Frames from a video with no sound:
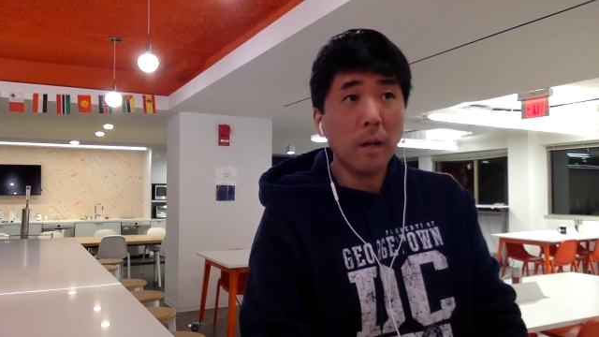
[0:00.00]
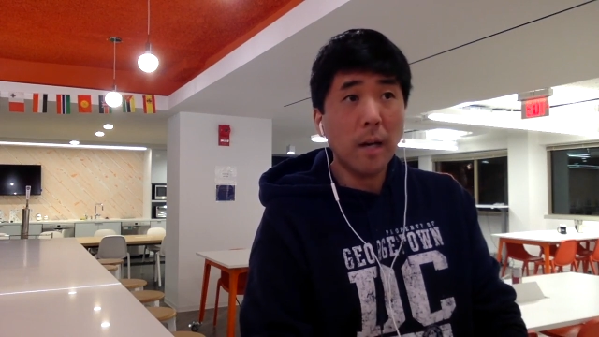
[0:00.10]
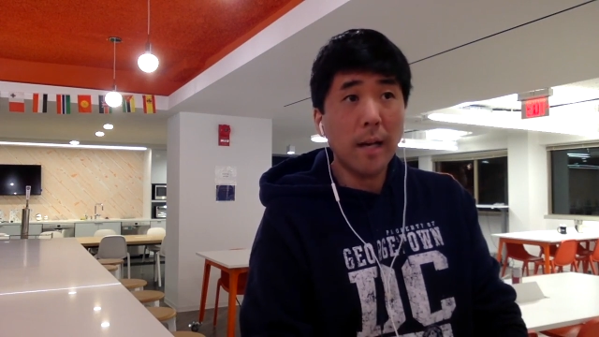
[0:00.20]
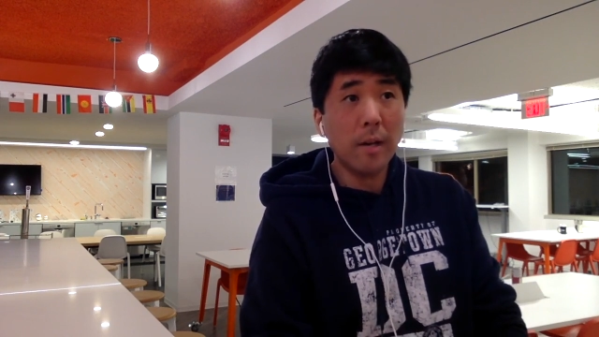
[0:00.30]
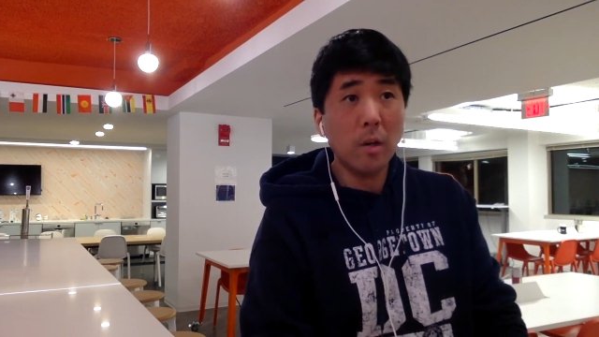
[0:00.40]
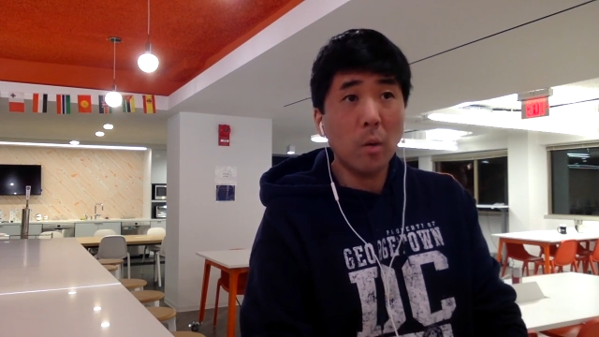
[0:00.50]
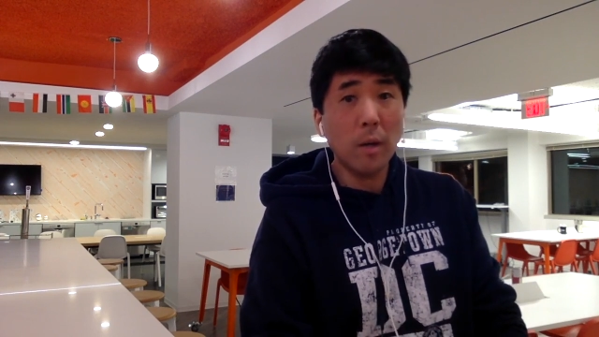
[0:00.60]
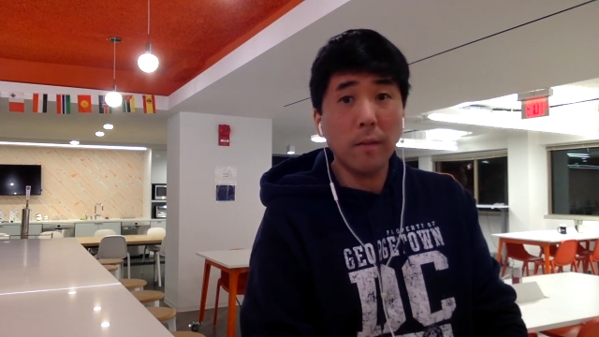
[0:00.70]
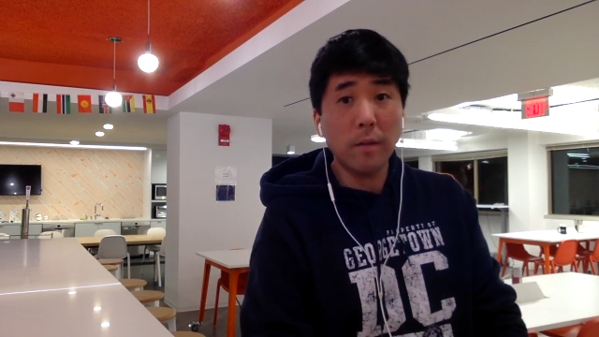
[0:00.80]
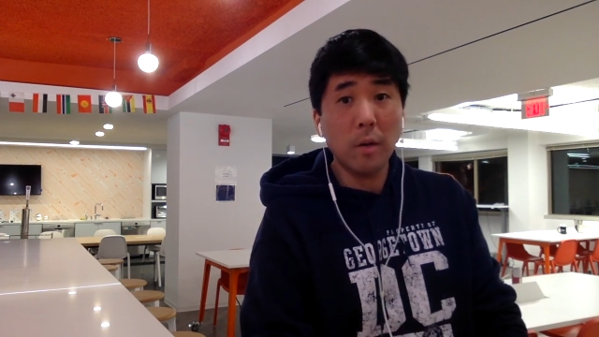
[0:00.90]
I had no
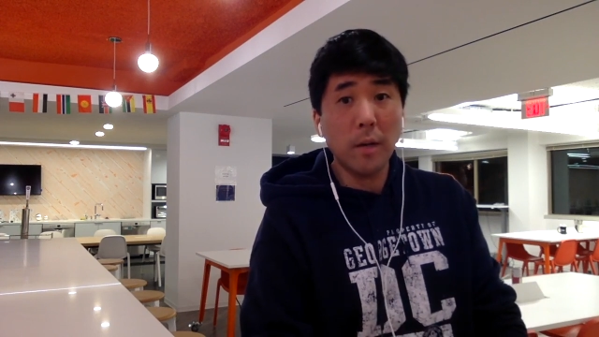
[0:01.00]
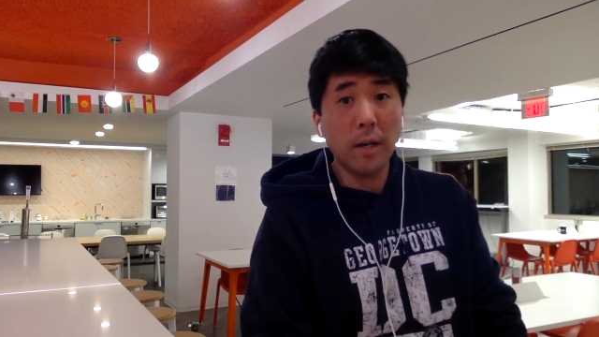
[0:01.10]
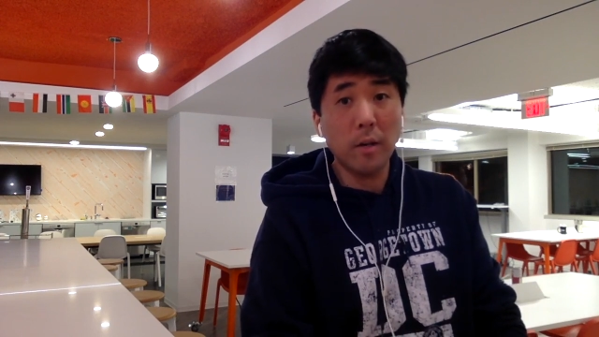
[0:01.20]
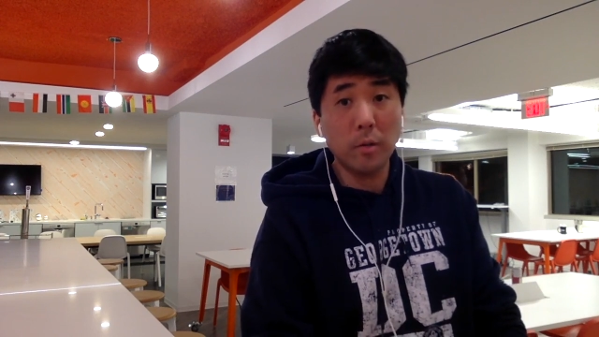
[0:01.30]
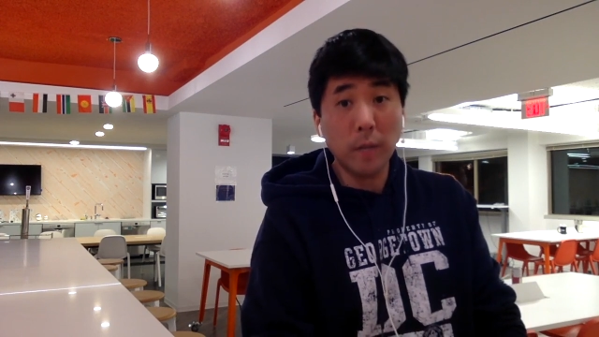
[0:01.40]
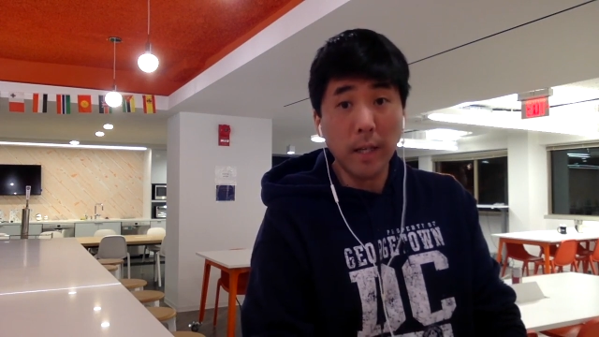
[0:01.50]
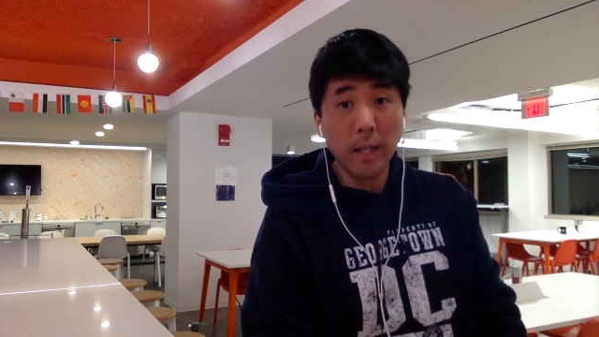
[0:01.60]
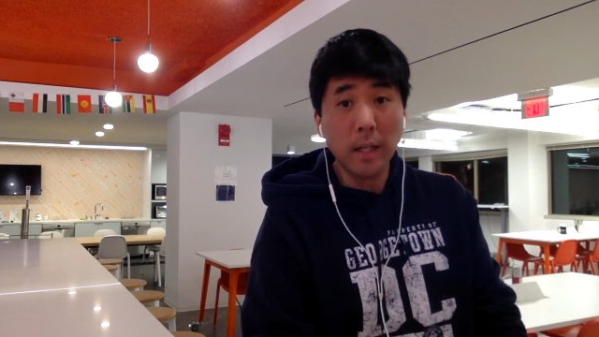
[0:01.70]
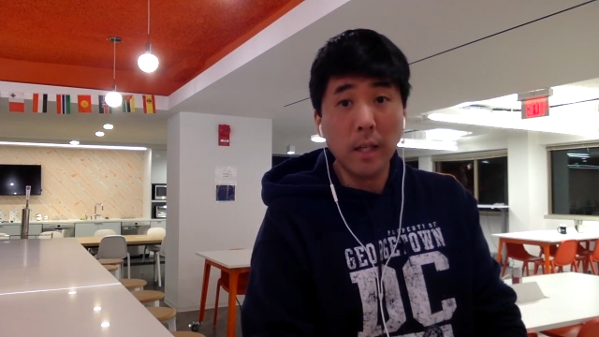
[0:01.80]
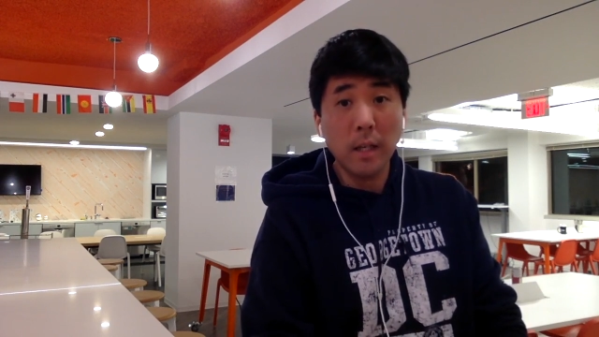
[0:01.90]
way of knowing I was ready